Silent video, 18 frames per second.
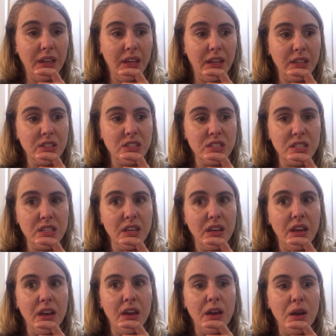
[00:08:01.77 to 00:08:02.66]
It's
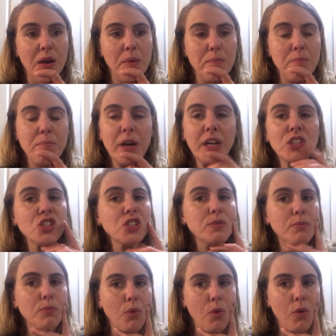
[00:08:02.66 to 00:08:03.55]

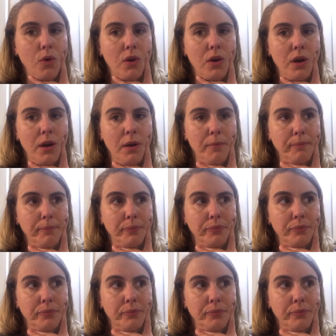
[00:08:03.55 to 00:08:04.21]
much more